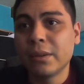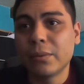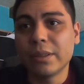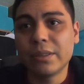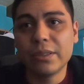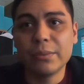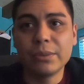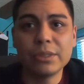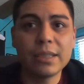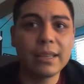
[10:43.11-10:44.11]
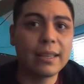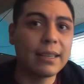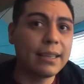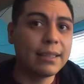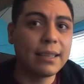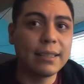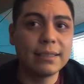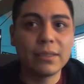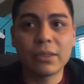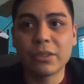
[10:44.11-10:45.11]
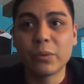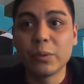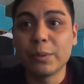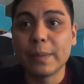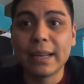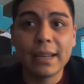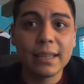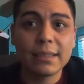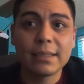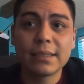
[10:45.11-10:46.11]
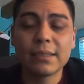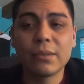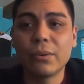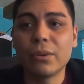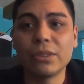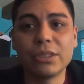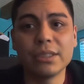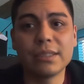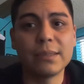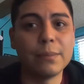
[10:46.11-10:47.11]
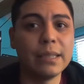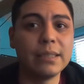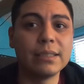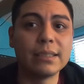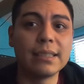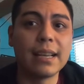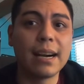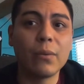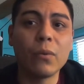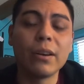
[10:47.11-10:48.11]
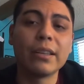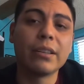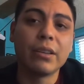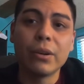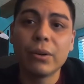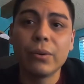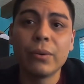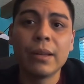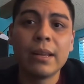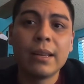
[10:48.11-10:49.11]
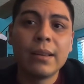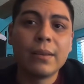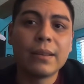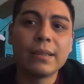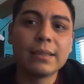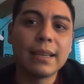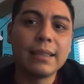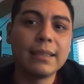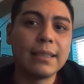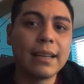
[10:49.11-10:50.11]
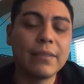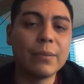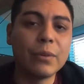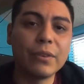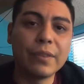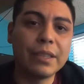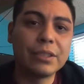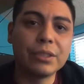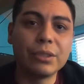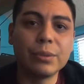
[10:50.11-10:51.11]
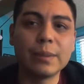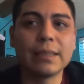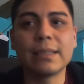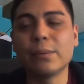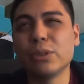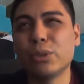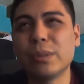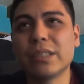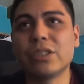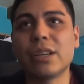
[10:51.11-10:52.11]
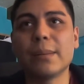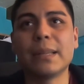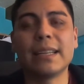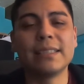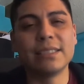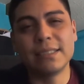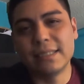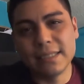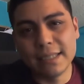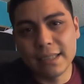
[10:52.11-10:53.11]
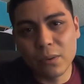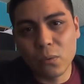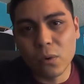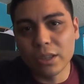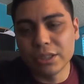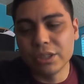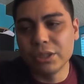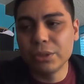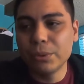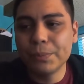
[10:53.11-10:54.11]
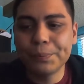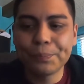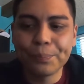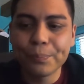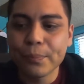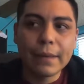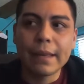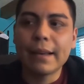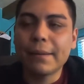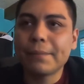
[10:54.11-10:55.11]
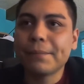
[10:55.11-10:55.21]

whether it was, like, late nights arguing with my ex, or just me just not wanting to go because I didn't have the motivation to, because I was doing a job that I just didn't want to do. Yeah,